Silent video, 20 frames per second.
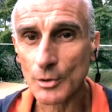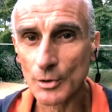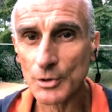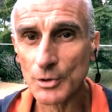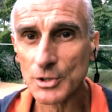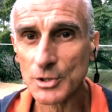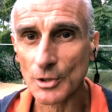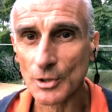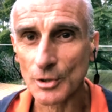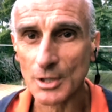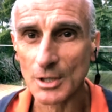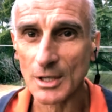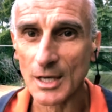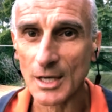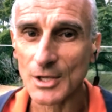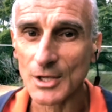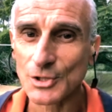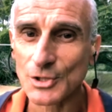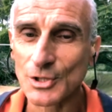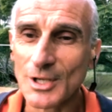Good
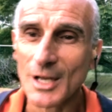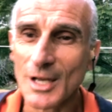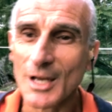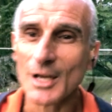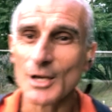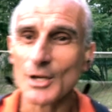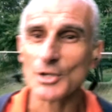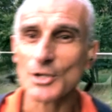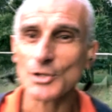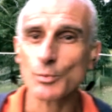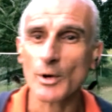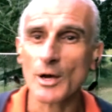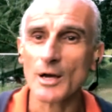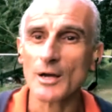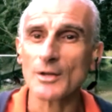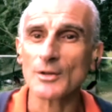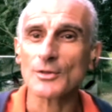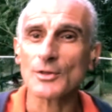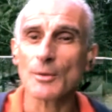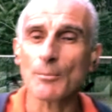circulation is
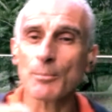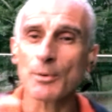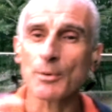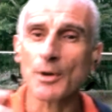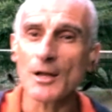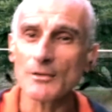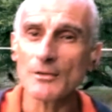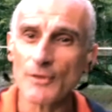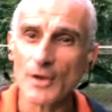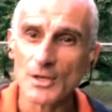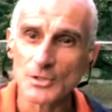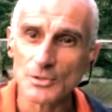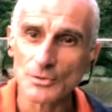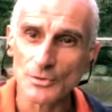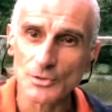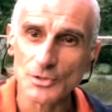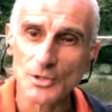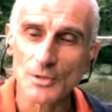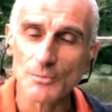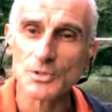where the blood
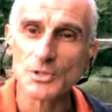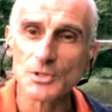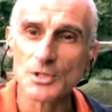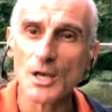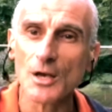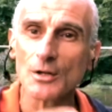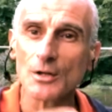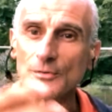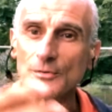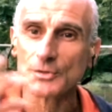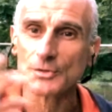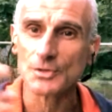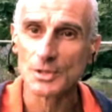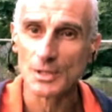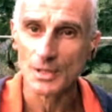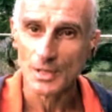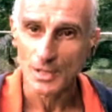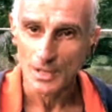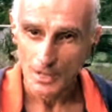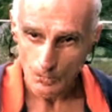vessels
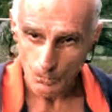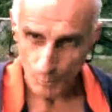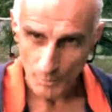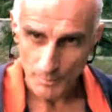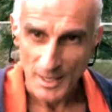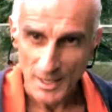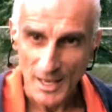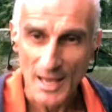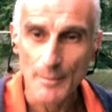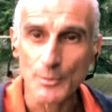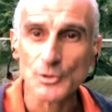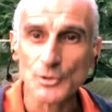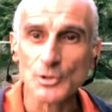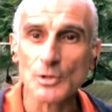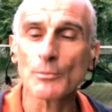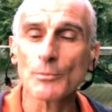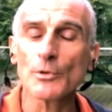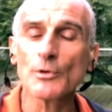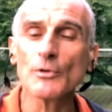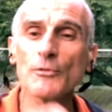themselves will be able
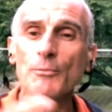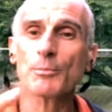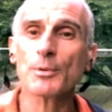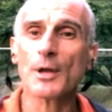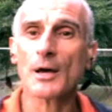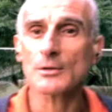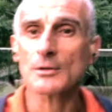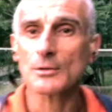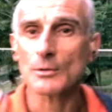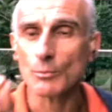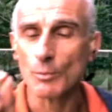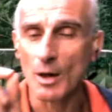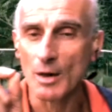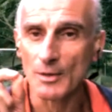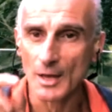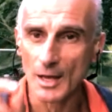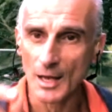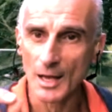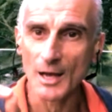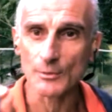to move blood
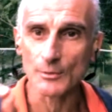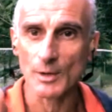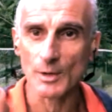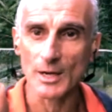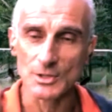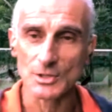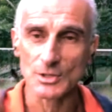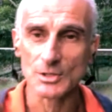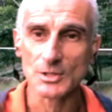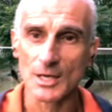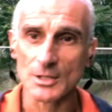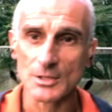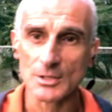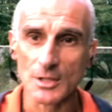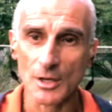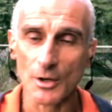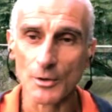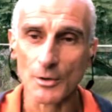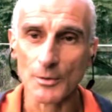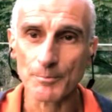while the heart rate
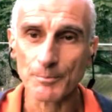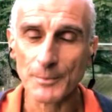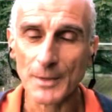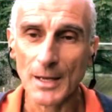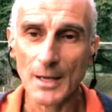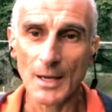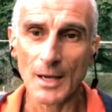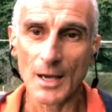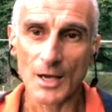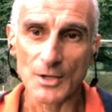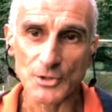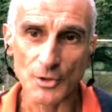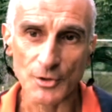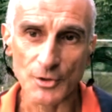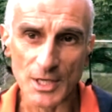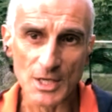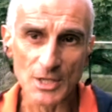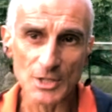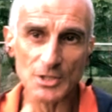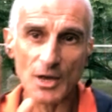stays low. And so
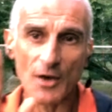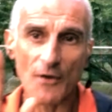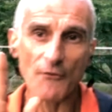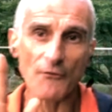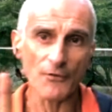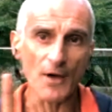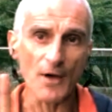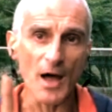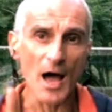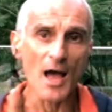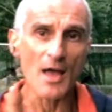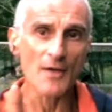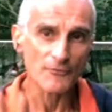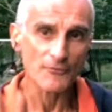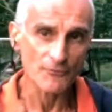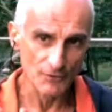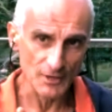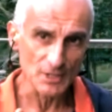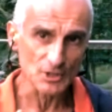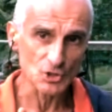these
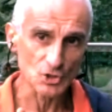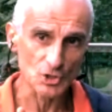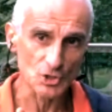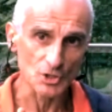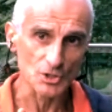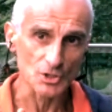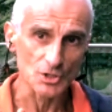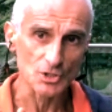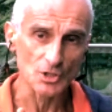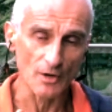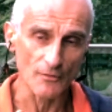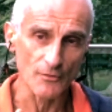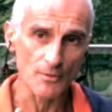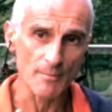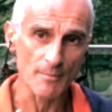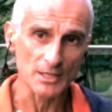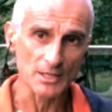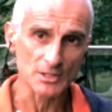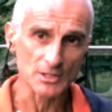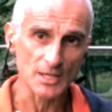5 features of
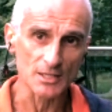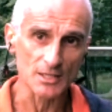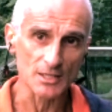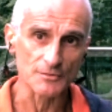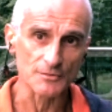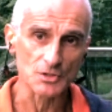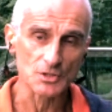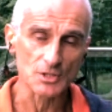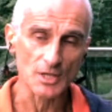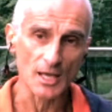the meditative